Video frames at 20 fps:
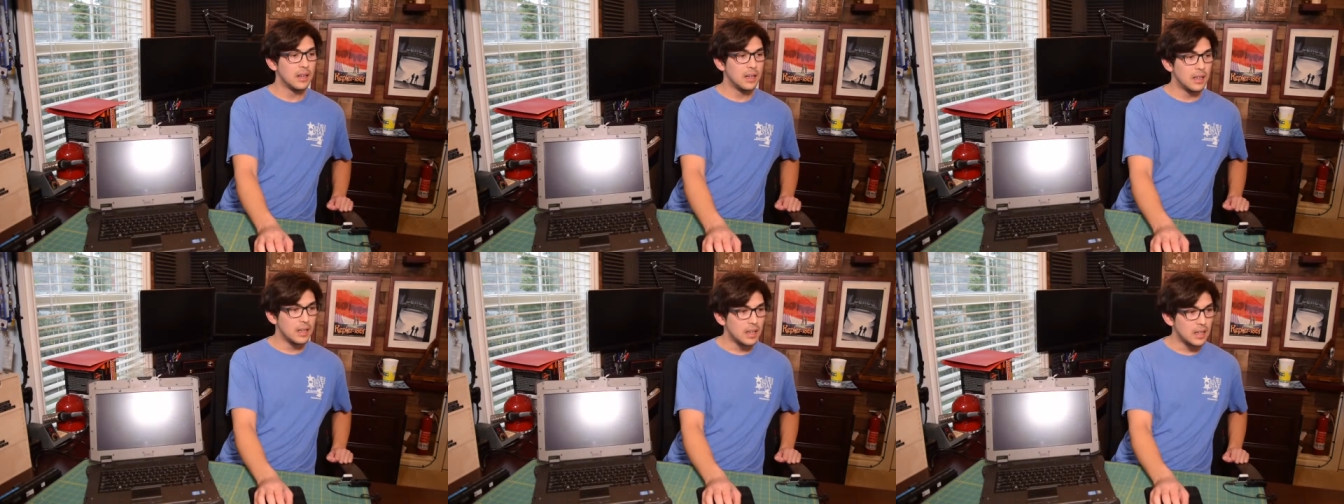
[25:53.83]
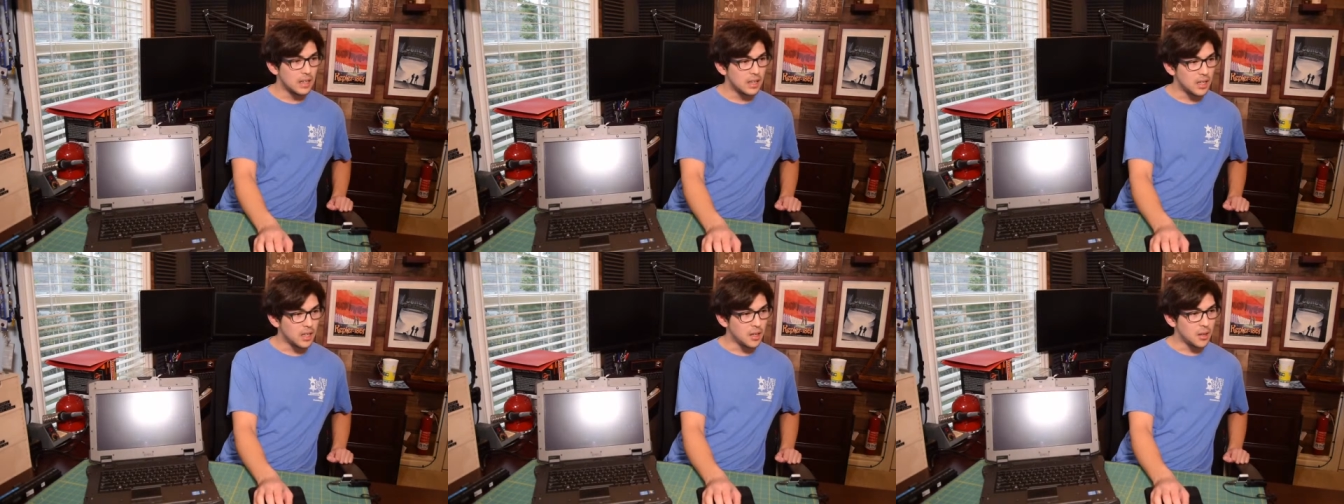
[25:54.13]

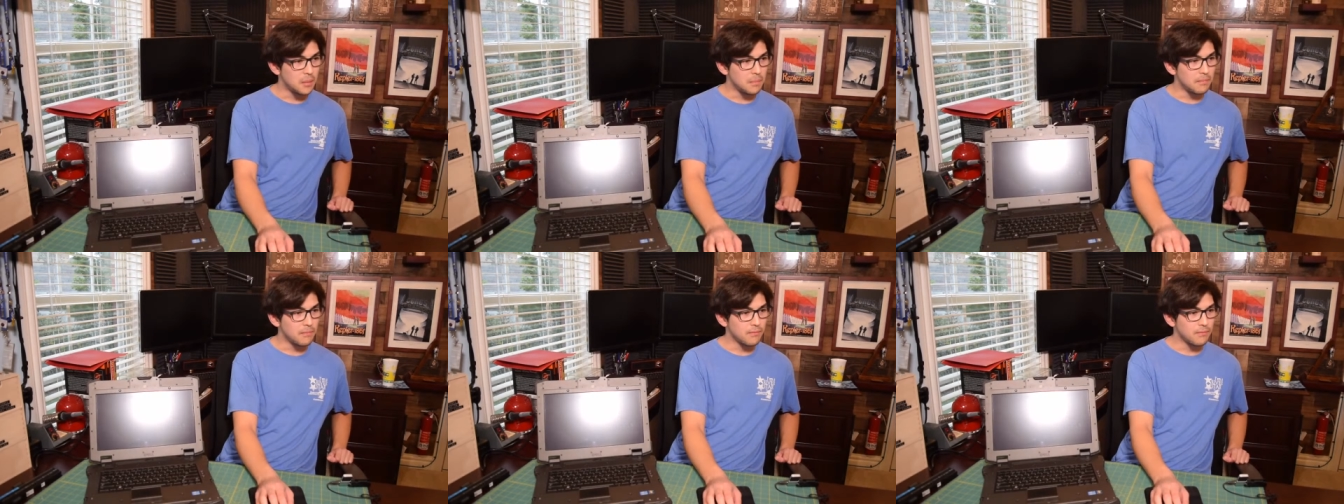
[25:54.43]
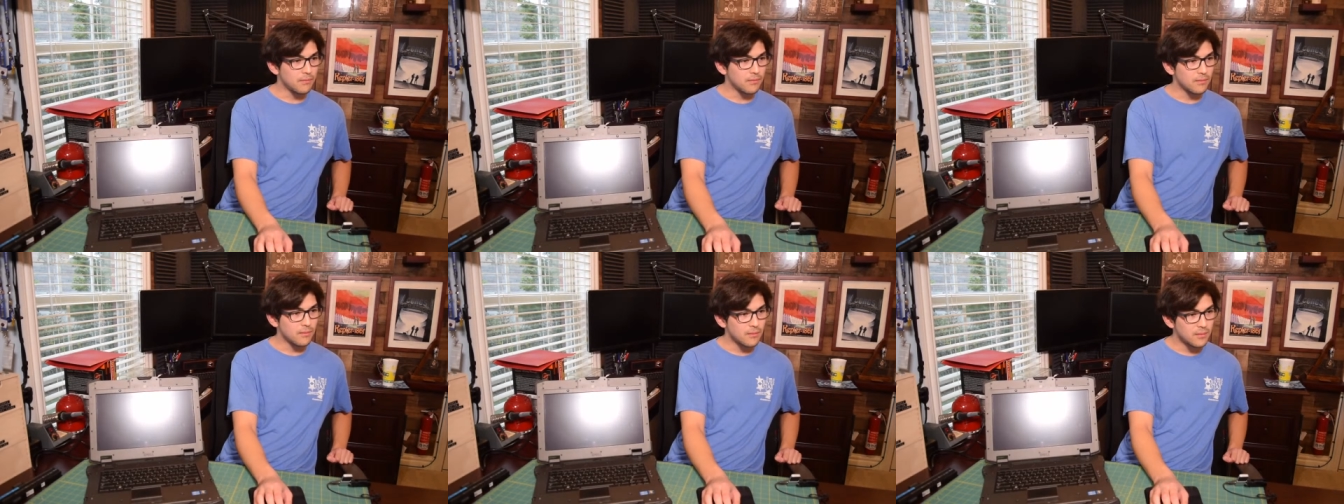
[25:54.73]
um,
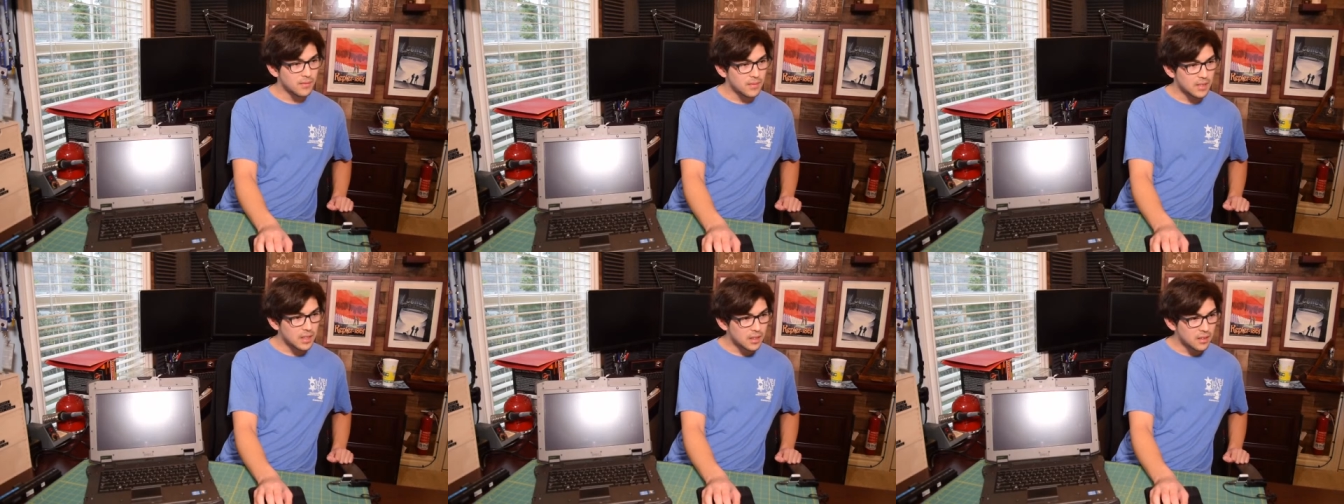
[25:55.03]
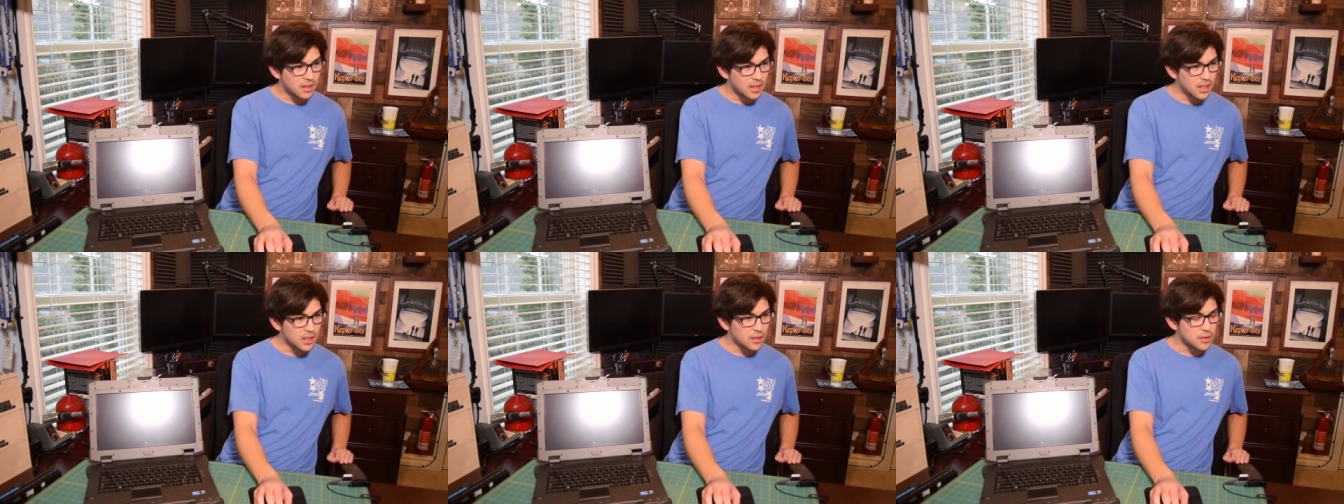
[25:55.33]

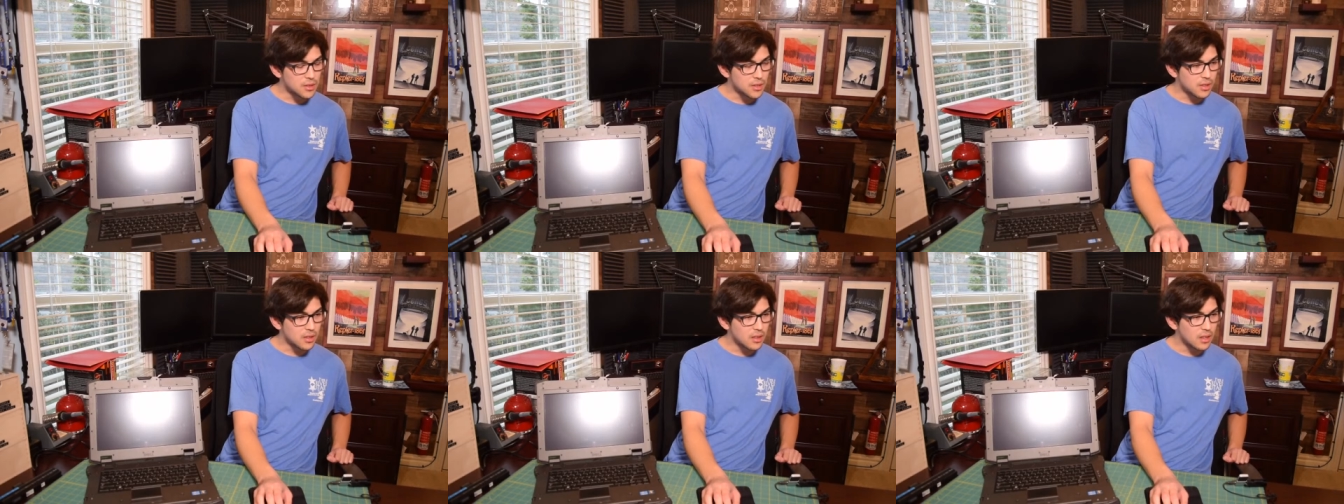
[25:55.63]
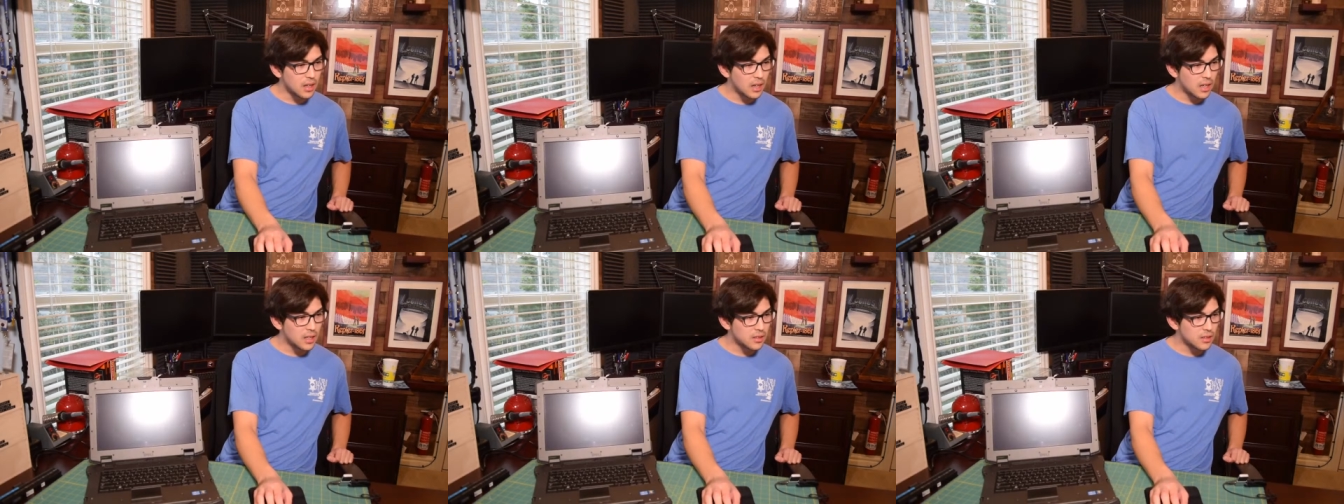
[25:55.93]
and there's a
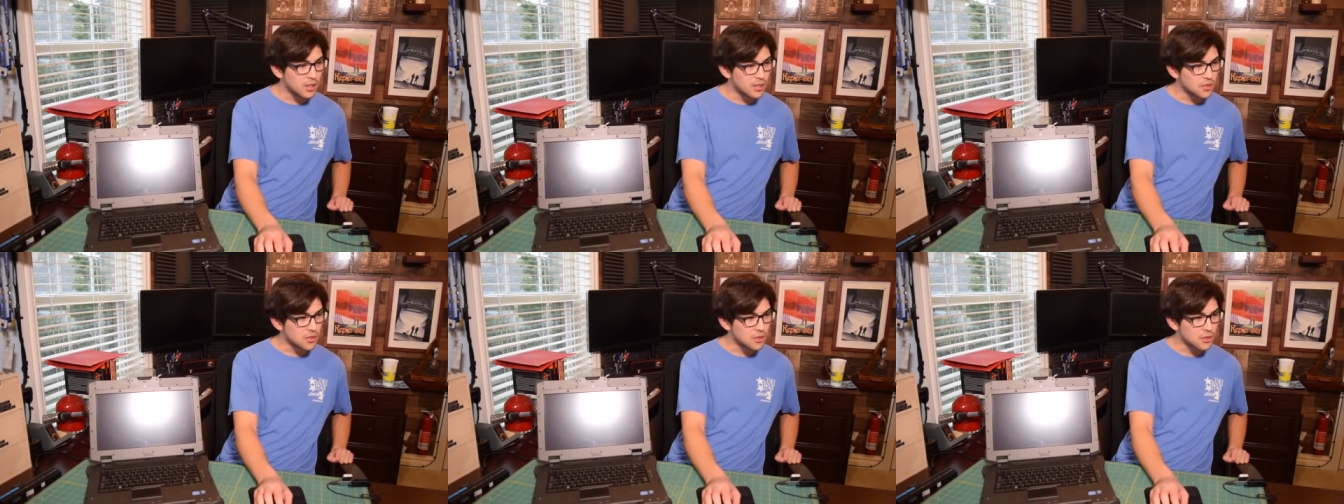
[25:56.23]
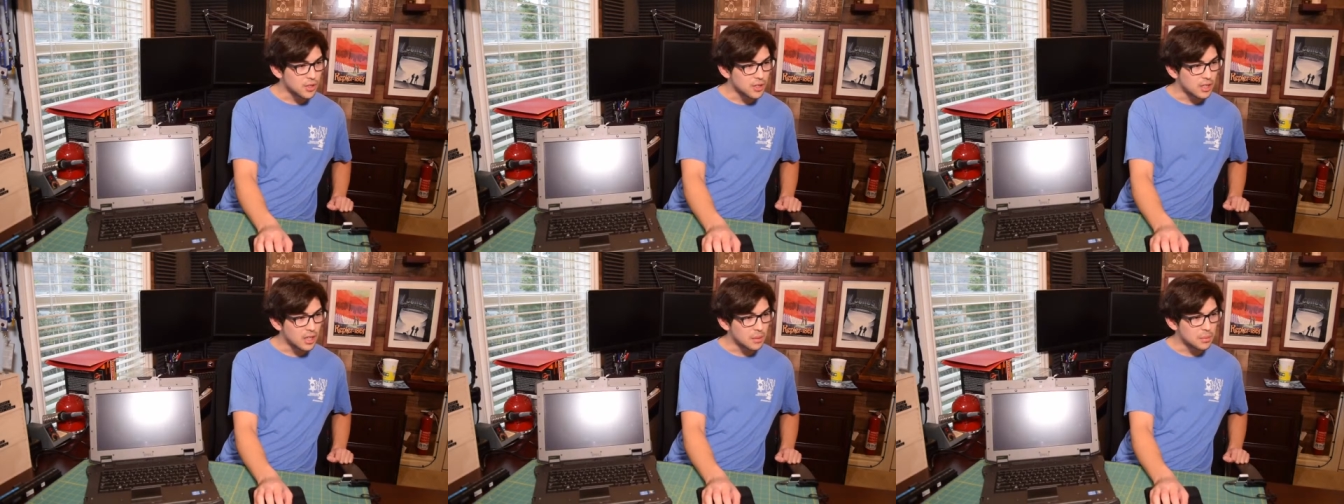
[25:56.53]

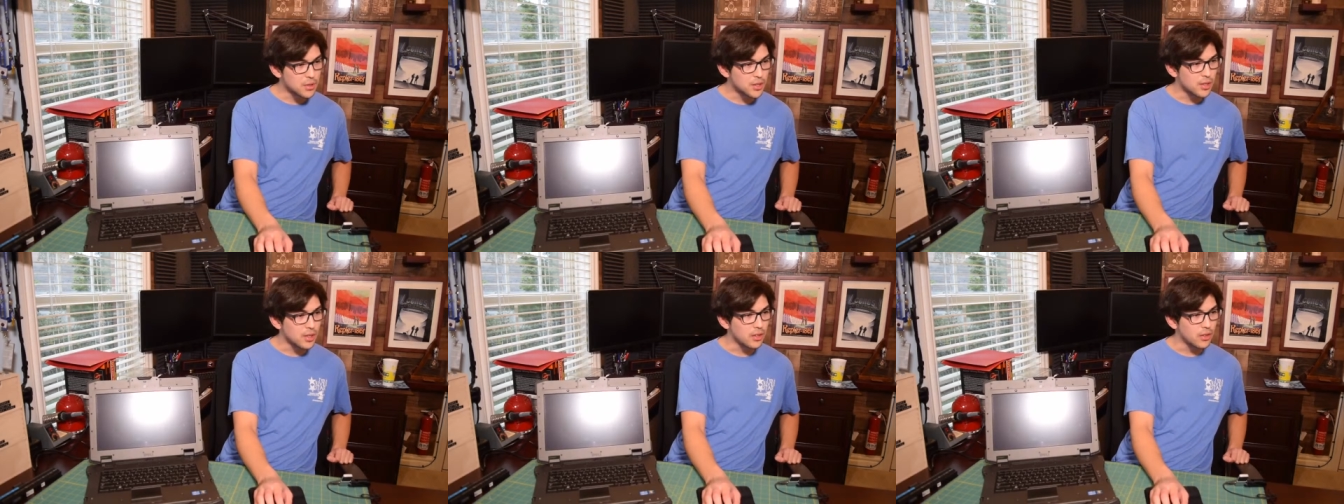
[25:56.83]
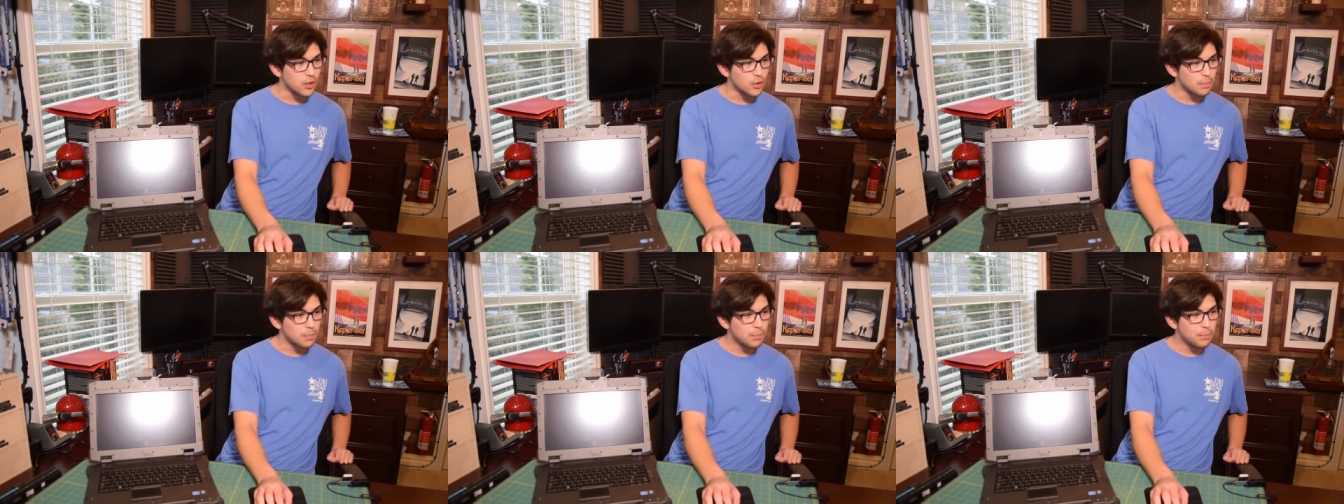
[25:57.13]
non-touchscreen option,
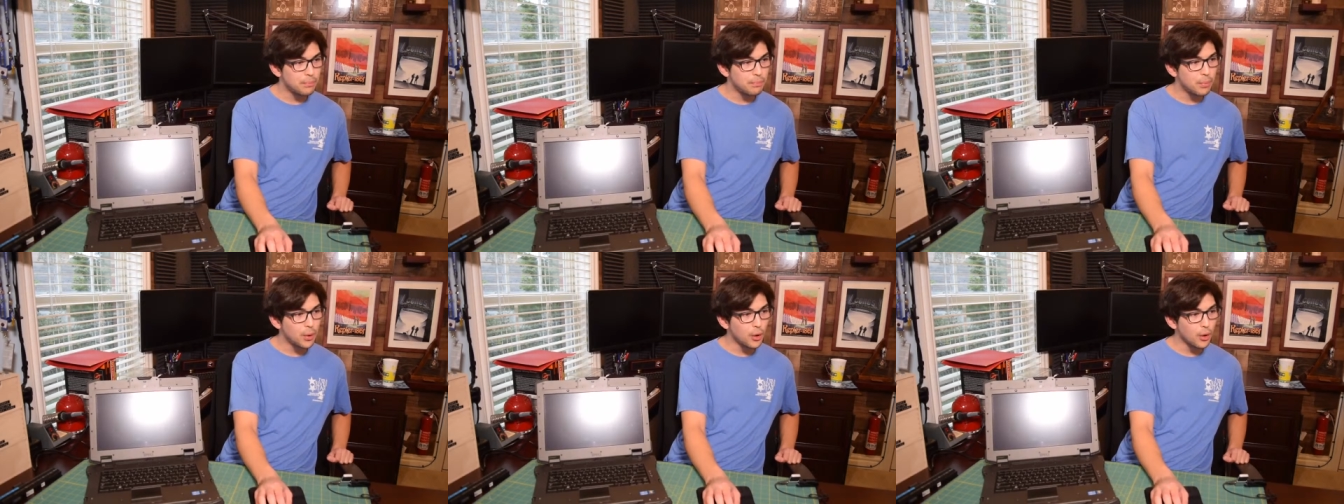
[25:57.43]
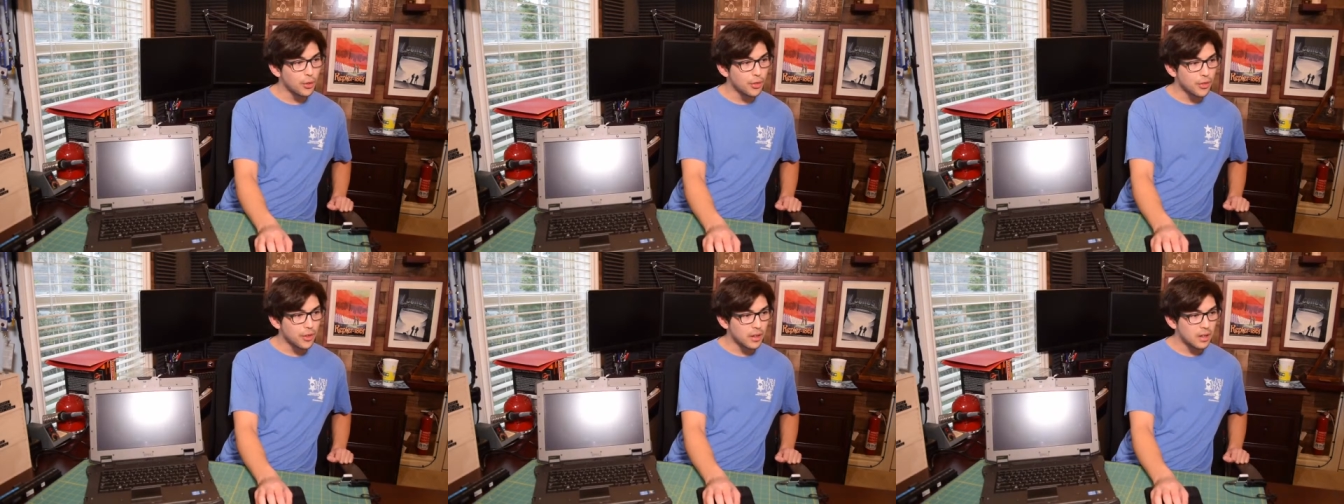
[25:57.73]
and they're
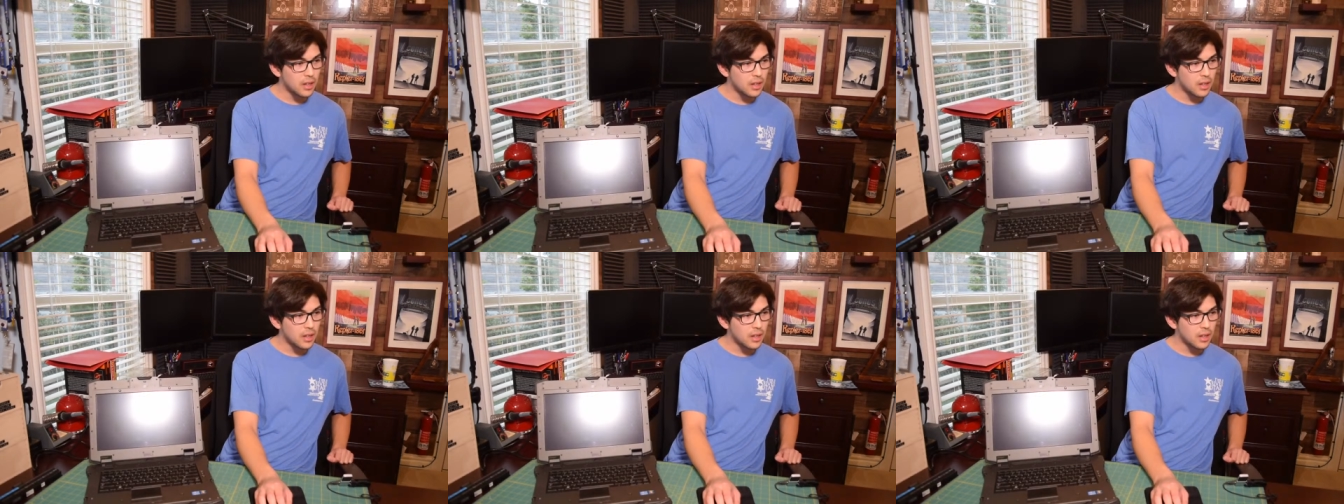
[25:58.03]
both,